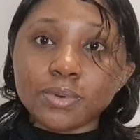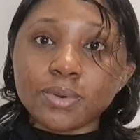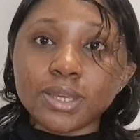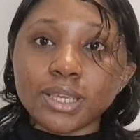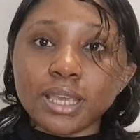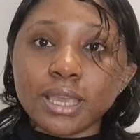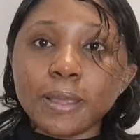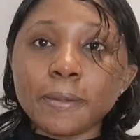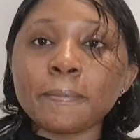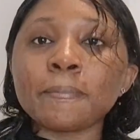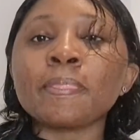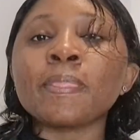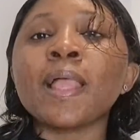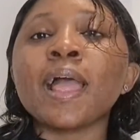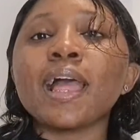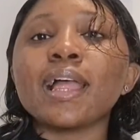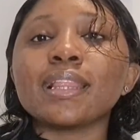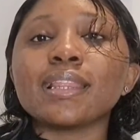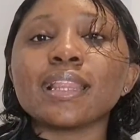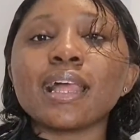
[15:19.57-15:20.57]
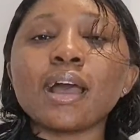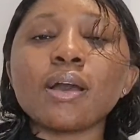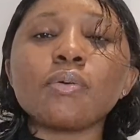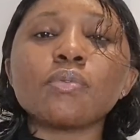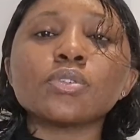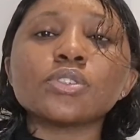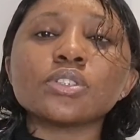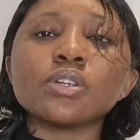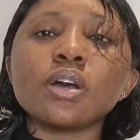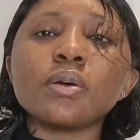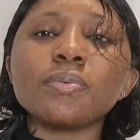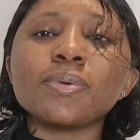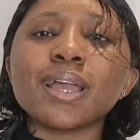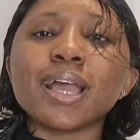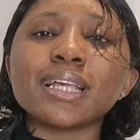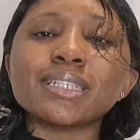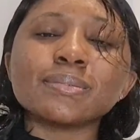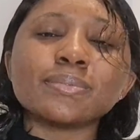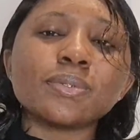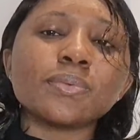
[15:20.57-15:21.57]
Okay, now someone will
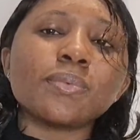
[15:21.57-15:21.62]
ask me,